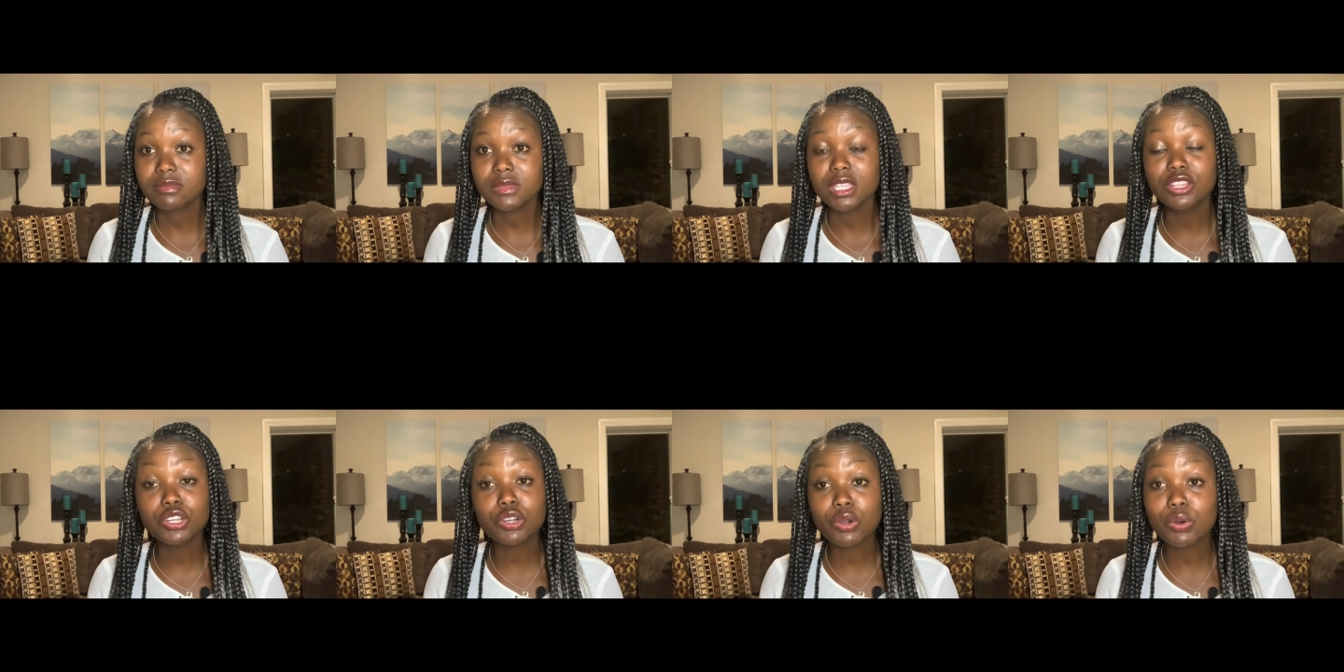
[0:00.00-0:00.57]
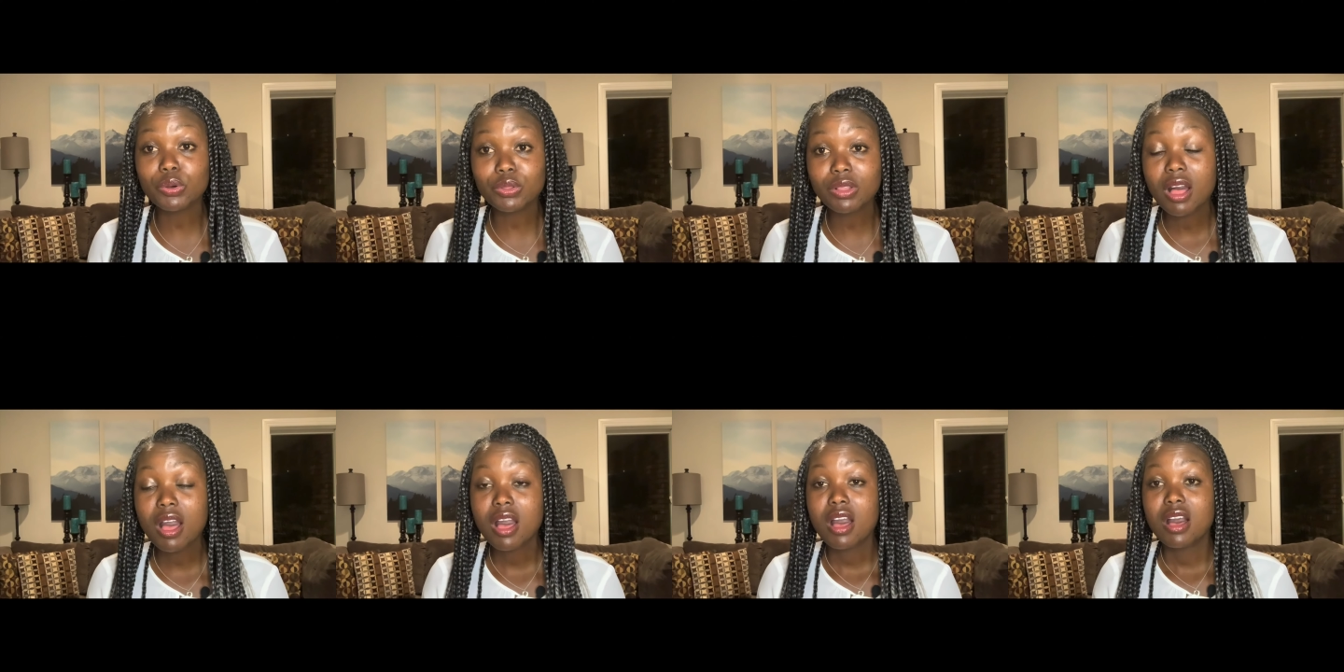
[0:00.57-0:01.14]
The goal
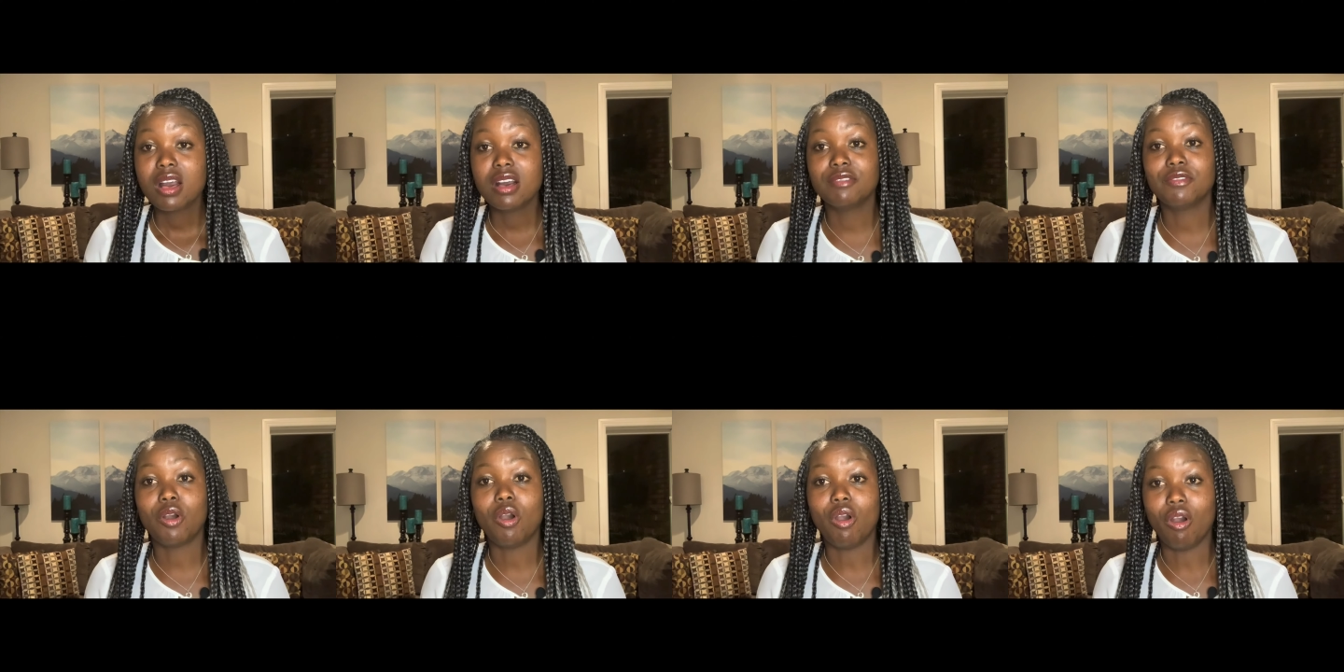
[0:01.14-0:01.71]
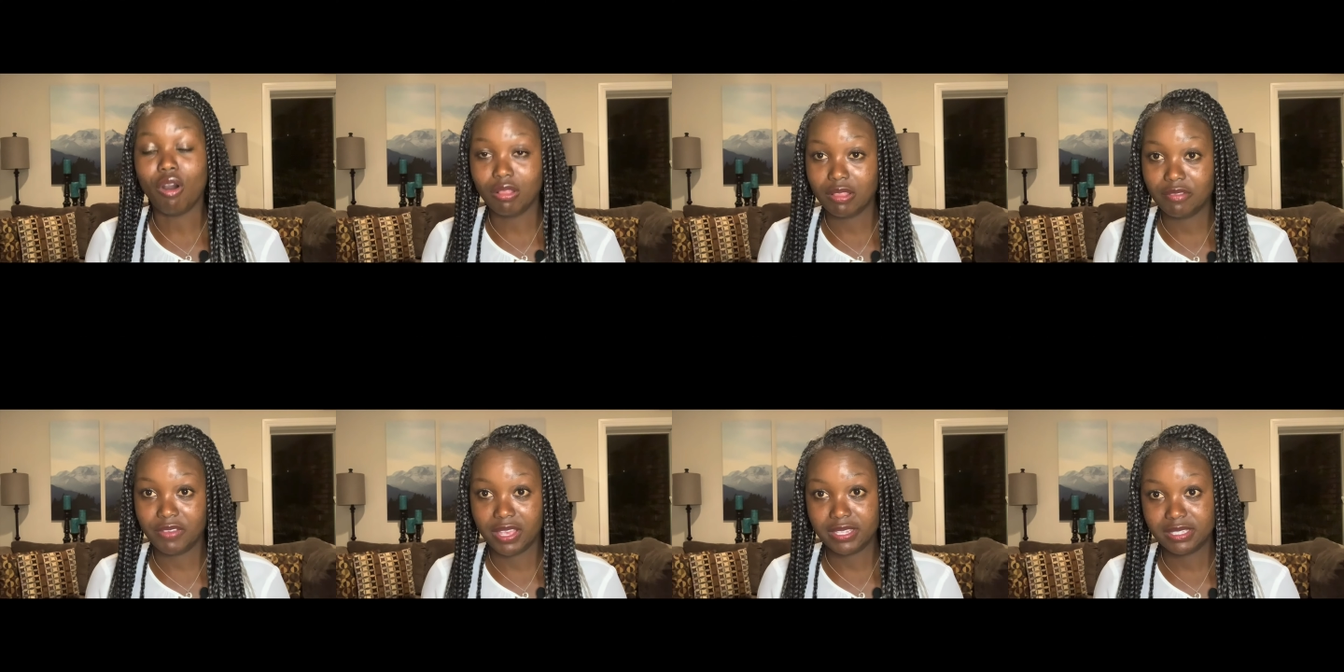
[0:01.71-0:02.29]
of all
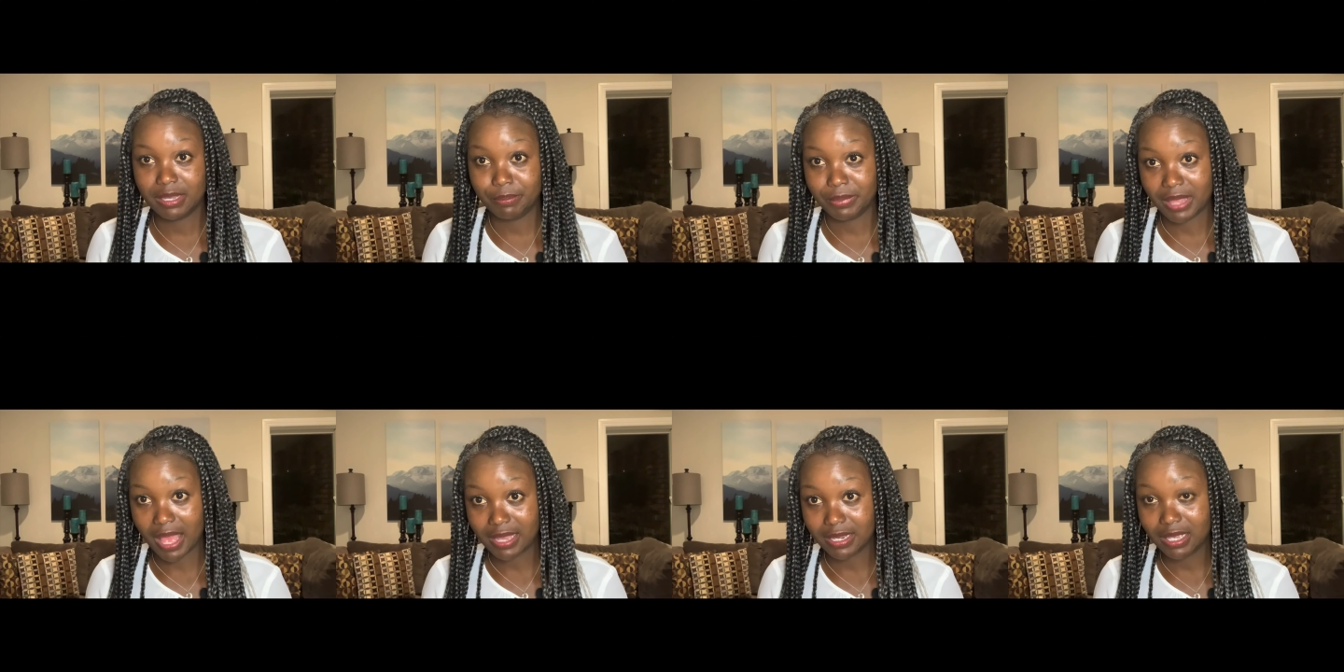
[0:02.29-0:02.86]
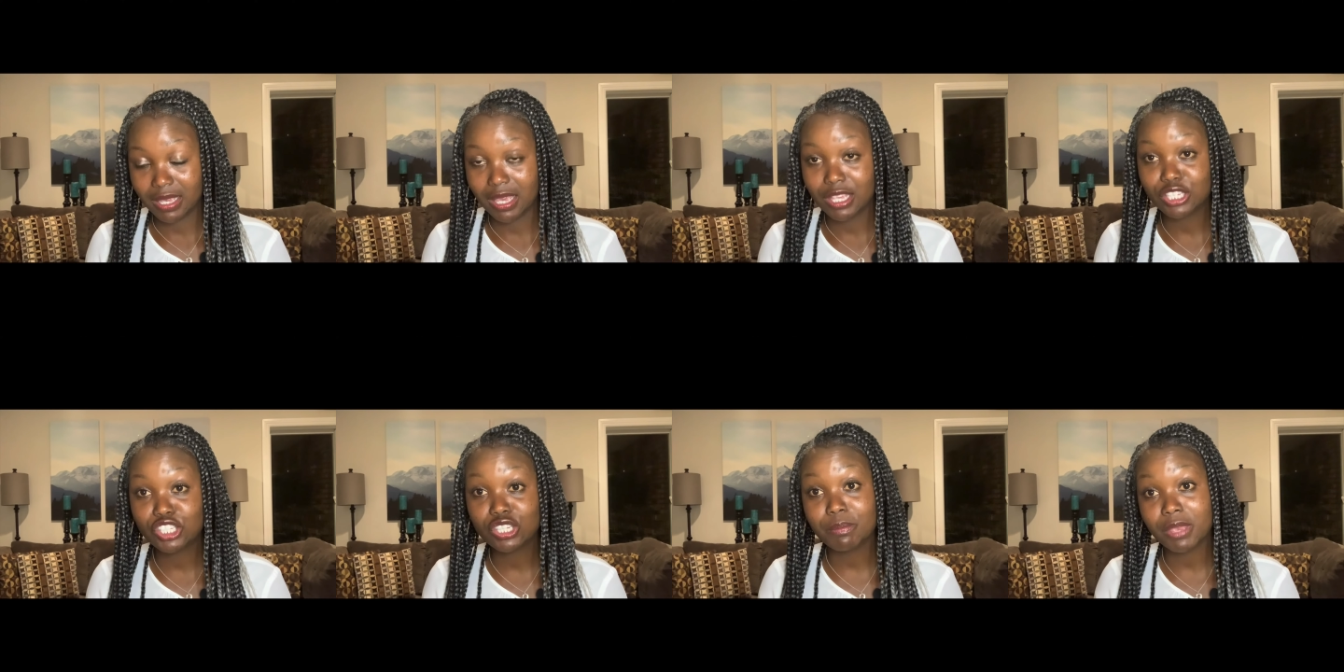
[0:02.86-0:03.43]
of estate planning
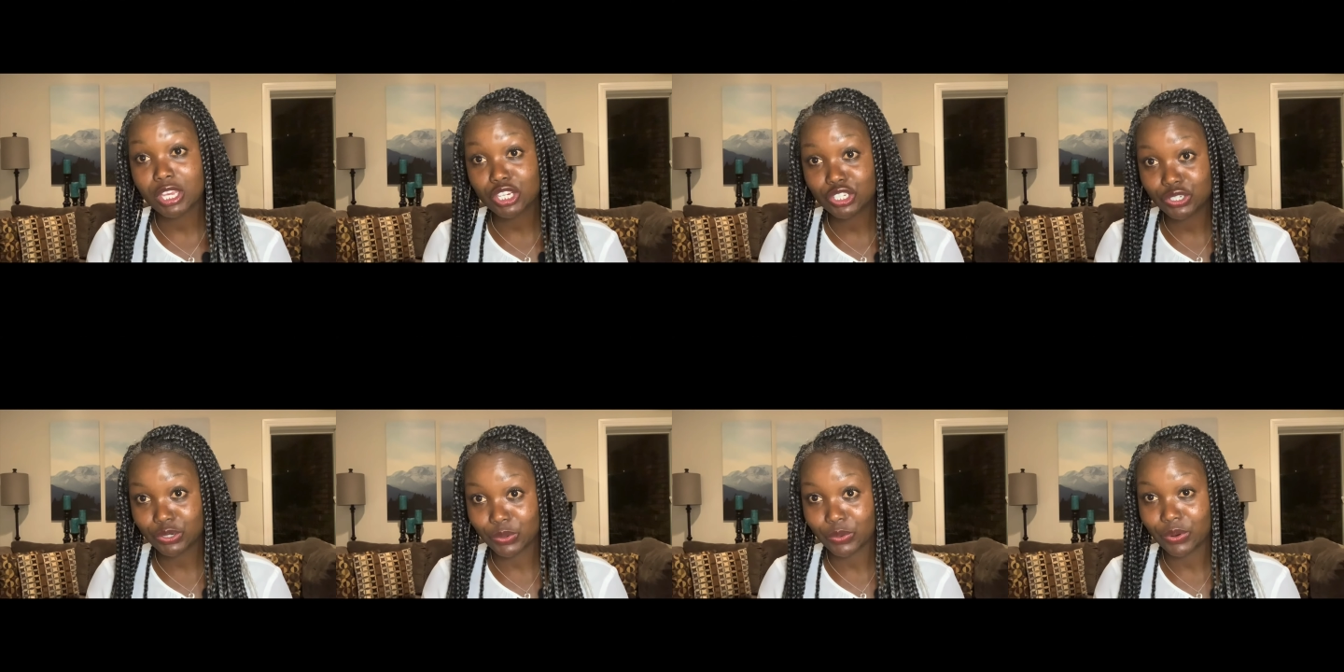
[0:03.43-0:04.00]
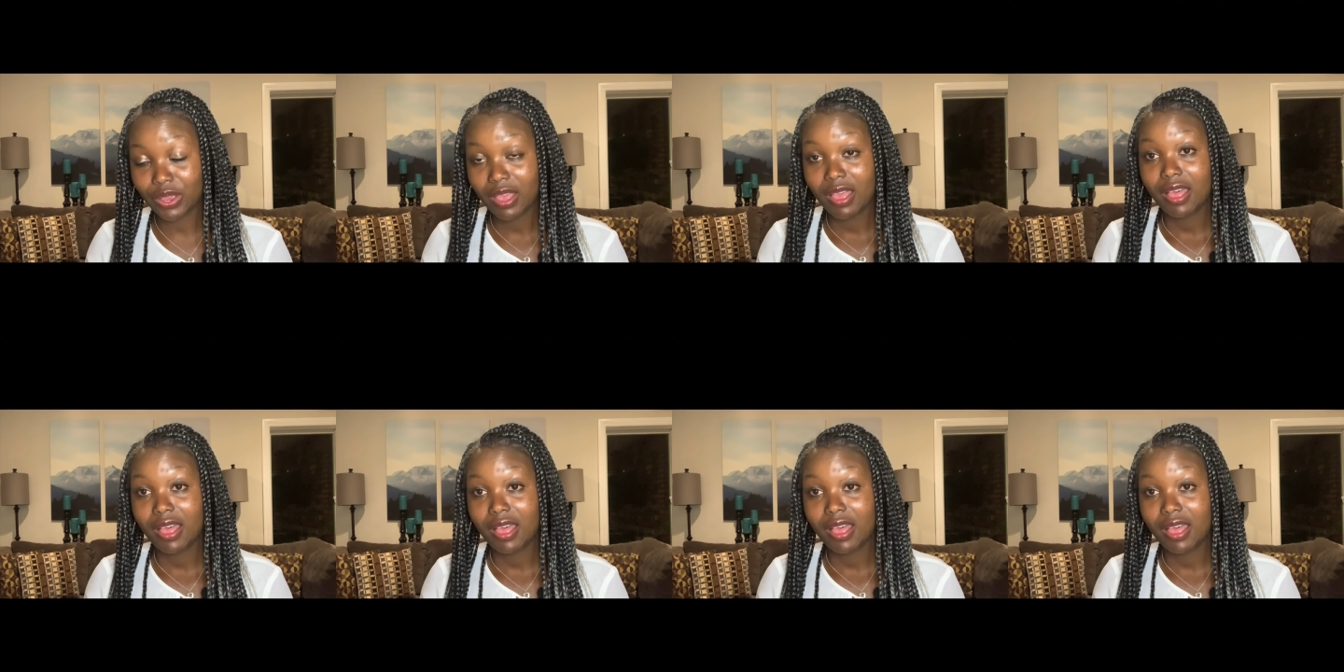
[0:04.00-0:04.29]
is to make sure